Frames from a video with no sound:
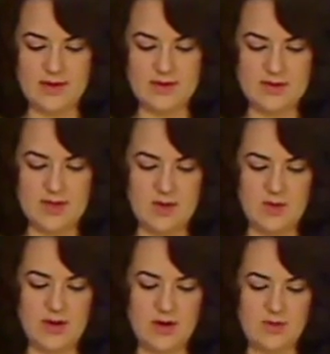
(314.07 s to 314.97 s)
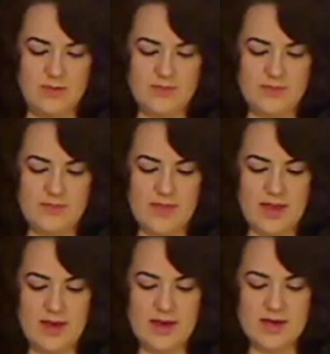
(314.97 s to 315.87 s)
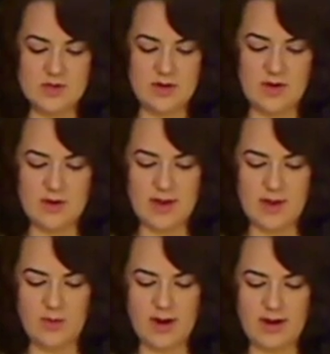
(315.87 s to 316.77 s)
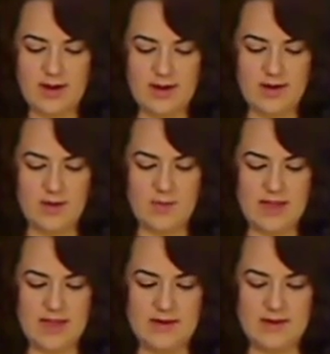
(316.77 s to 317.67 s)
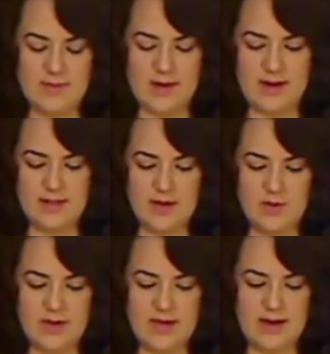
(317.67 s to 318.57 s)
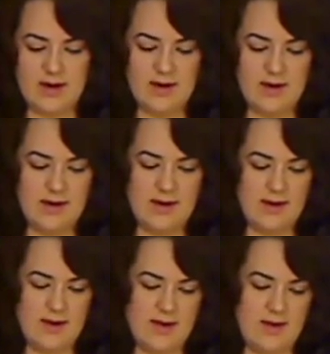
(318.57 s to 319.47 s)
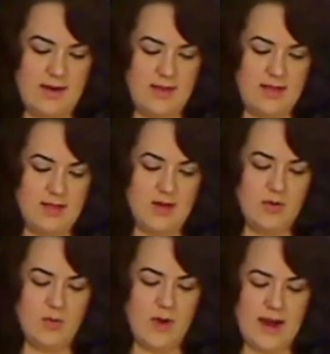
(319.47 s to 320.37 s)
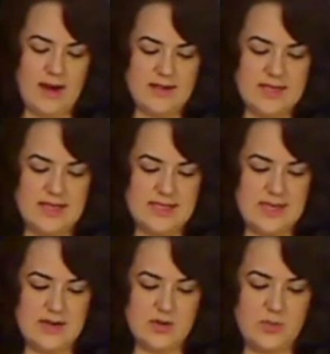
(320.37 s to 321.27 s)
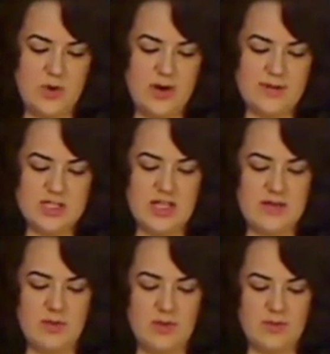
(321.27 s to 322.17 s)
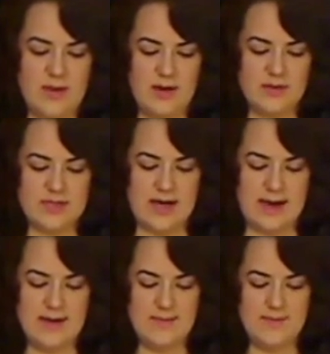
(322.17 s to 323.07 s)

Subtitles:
So there we go. So I've got my wick, or my liquid here, the liquid wax in the center, pretty much level with my outside.